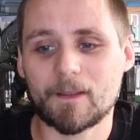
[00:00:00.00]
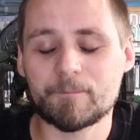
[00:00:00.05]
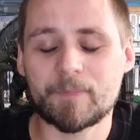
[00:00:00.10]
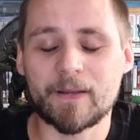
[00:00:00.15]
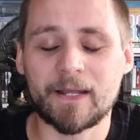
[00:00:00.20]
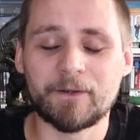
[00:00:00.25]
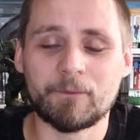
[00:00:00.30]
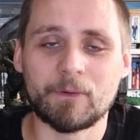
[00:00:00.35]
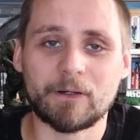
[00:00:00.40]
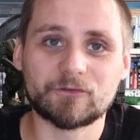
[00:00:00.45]

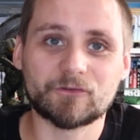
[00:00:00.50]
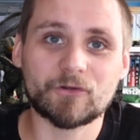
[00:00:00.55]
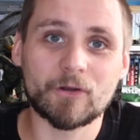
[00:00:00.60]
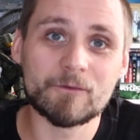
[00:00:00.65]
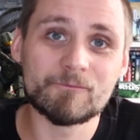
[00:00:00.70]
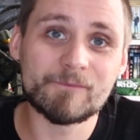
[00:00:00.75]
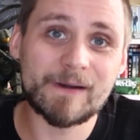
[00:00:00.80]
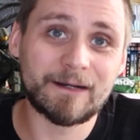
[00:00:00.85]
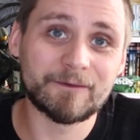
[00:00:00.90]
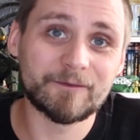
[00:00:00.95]
But anyway, I was
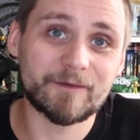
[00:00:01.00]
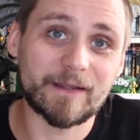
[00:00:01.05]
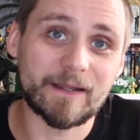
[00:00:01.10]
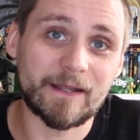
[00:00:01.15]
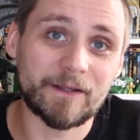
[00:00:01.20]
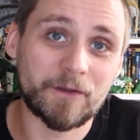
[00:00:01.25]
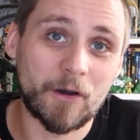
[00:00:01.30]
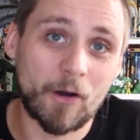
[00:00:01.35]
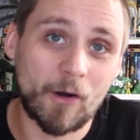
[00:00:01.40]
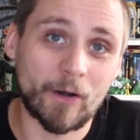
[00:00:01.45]
going around
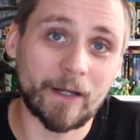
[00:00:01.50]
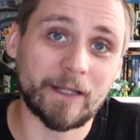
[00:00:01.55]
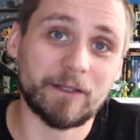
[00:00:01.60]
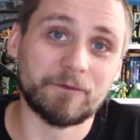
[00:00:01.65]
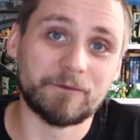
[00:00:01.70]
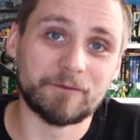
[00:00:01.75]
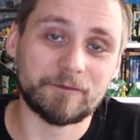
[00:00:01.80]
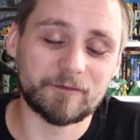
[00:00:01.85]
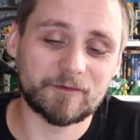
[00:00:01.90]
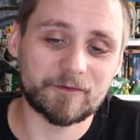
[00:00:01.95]
an
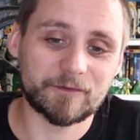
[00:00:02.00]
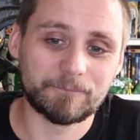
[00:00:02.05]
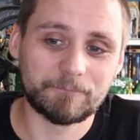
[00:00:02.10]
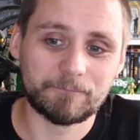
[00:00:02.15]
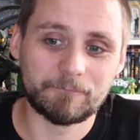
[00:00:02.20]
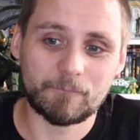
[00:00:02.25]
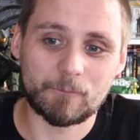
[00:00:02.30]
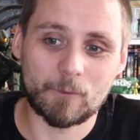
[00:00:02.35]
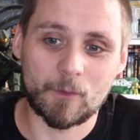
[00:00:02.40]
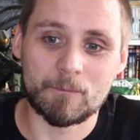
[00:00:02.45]
island
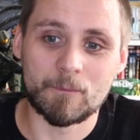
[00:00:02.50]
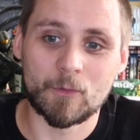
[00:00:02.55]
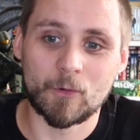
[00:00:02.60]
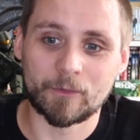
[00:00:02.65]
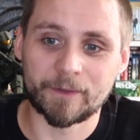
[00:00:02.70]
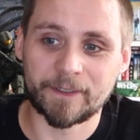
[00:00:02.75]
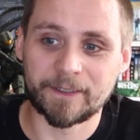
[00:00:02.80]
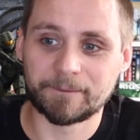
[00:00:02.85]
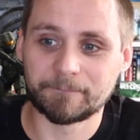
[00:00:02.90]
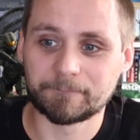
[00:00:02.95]
one
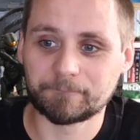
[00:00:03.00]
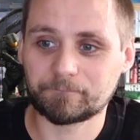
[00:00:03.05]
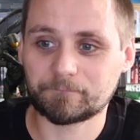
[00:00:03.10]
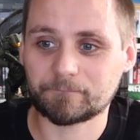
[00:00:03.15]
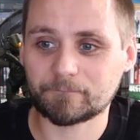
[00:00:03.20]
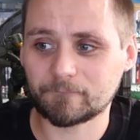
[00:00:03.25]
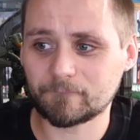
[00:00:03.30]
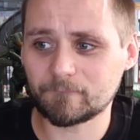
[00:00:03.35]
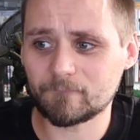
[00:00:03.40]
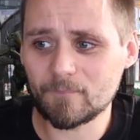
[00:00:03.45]
morning.
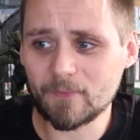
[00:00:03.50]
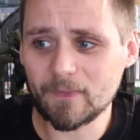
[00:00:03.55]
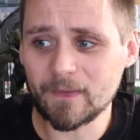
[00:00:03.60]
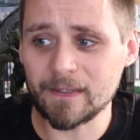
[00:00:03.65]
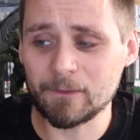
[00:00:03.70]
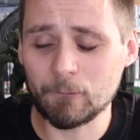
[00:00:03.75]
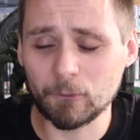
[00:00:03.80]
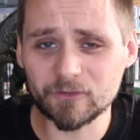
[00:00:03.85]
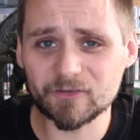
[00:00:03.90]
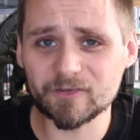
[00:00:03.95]

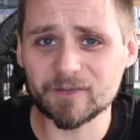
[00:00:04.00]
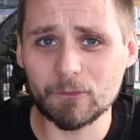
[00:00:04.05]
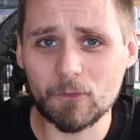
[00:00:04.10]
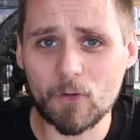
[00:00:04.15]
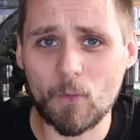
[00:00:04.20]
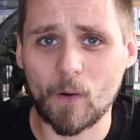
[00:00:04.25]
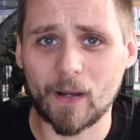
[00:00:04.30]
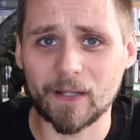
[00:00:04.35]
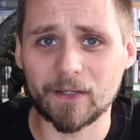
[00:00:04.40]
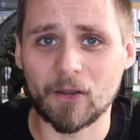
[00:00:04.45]
It was still
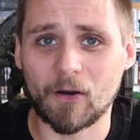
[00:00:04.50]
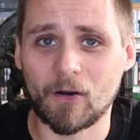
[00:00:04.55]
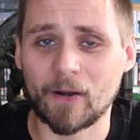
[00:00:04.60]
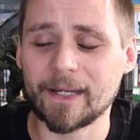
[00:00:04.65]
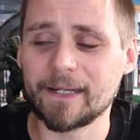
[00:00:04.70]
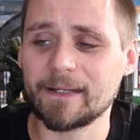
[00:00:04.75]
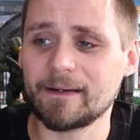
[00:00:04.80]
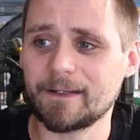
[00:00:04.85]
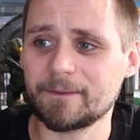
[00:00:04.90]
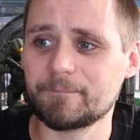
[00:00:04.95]
quite
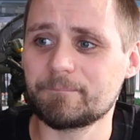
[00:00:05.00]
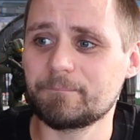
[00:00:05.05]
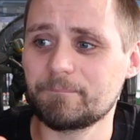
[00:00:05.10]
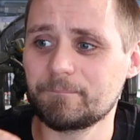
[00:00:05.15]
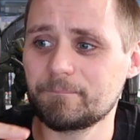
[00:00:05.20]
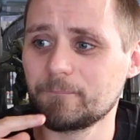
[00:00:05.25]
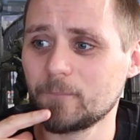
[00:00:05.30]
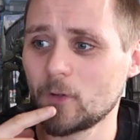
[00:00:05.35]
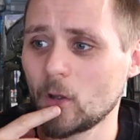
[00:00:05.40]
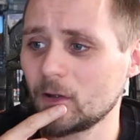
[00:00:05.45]
light. I had
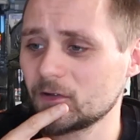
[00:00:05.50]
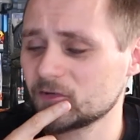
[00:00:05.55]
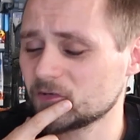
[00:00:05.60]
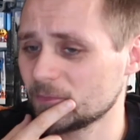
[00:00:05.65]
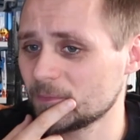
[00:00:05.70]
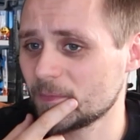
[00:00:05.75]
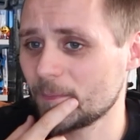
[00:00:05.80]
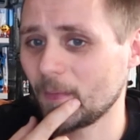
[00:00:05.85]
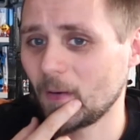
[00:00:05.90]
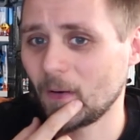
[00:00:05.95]
lights
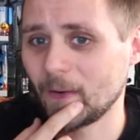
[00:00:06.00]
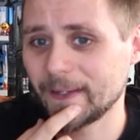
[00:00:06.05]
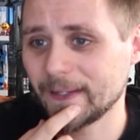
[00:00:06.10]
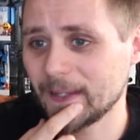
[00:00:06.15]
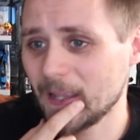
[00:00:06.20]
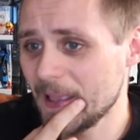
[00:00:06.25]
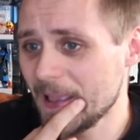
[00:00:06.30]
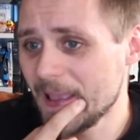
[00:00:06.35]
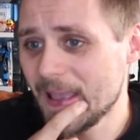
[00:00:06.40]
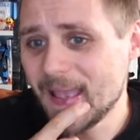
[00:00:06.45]
on my
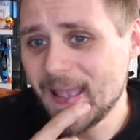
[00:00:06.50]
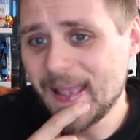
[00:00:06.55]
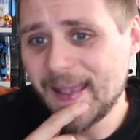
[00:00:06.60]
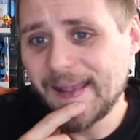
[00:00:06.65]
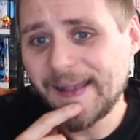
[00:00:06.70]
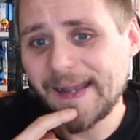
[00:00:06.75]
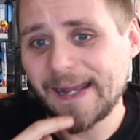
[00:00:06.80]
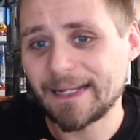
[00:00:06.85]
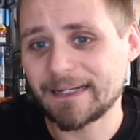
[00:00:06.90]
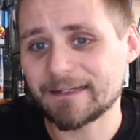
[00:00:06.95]
bike.
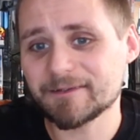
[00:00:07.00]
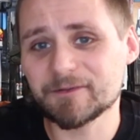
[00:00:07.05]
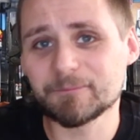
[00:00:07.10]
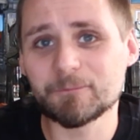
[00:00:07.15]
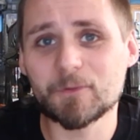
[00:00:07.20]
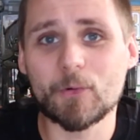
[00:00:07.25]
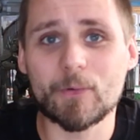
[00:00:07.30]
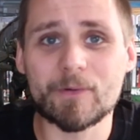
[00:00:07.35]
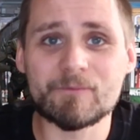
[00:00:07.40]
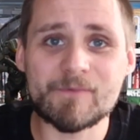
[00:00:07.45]
And as
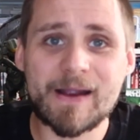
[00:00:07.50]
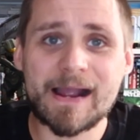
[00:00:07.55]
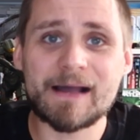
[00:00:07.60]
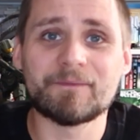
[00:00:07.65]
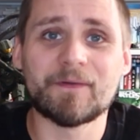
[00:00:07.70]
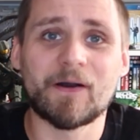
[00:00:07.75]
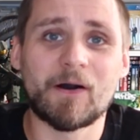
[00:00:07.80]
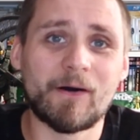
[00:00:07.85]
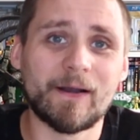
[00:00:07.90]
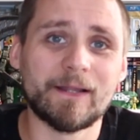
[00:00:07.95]
I'm going
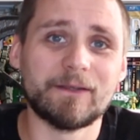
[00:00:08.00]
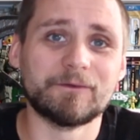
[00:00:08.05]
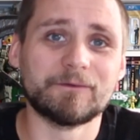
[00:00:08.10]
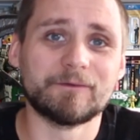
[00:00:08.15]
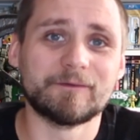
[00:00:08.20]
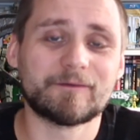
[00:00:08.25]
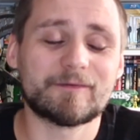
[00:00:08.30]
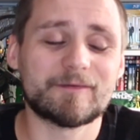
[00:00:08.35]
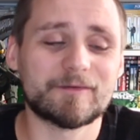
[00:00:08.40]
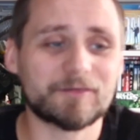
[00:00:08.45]
around the
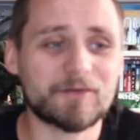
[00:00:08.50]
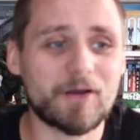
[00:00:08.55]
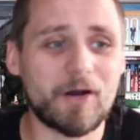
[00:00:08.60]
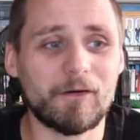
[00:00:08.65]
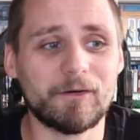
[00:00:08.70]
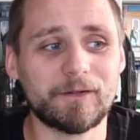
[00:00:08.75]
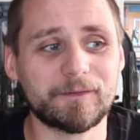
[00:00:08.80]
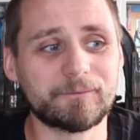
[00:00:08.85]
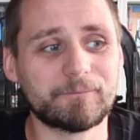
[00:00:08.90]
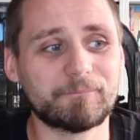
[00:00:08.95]
island, this
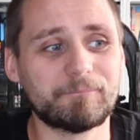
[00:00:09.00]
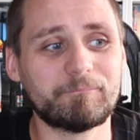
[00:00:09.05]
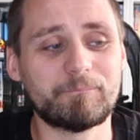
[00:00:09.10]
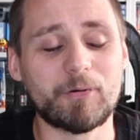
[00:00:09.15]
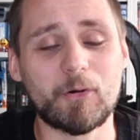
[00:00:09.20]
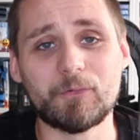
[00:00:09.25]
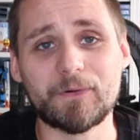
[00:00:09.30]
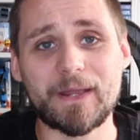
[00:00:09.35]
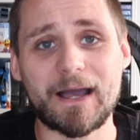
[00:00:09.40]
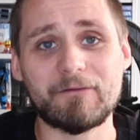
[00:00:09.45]
car
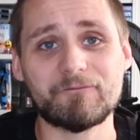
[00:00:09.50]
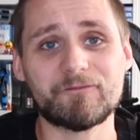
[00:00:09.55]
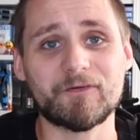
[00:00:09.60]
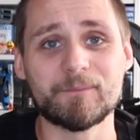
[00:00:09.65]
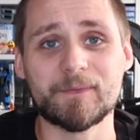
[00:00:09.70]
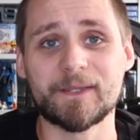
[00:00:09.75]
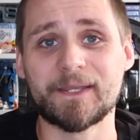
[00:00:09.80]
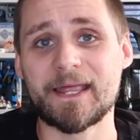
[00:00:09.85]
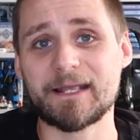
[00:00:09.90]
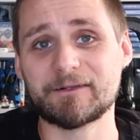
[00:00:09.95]
pulled out
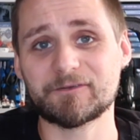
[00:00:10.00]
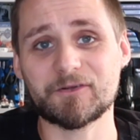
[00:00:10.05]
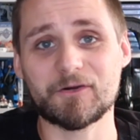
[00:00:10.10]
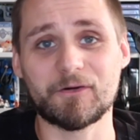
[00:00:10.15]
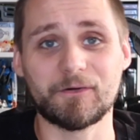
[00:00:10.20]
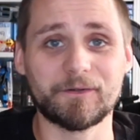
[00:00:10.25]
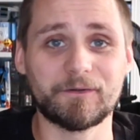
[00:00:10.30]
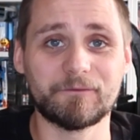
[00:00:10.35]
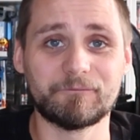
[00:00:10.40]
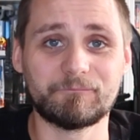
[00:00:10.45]
from the next
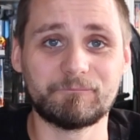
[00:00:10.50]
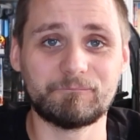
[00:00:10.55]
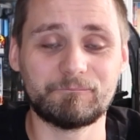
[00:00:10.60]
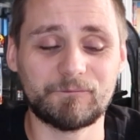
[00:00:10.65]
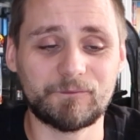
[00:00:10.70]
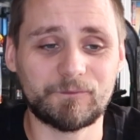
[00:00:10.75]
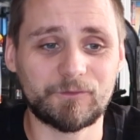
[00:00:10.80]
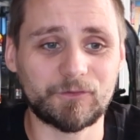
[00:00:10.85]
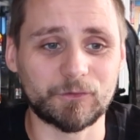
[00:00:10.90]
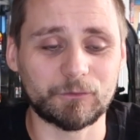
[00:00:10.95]
kind of
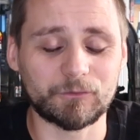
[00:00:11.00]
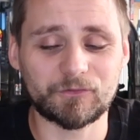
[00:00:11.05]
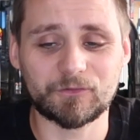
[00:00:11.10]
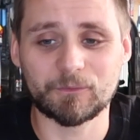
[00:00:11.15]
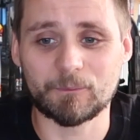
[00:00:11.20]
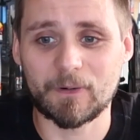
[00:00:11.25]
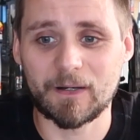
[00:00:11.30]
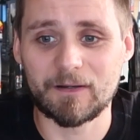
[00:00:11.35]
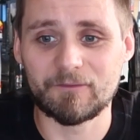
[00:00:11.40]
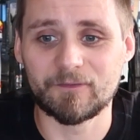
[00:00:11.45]

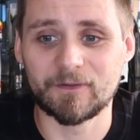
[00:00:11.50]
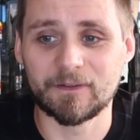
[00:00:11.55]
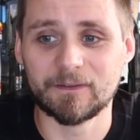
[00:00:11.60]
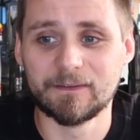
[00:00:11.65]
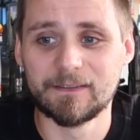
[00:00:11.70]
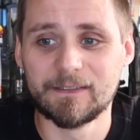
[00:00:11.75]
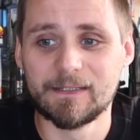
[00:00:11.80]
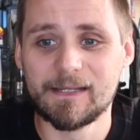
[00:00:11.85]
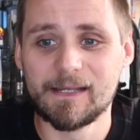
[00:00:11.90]
junction, whatever.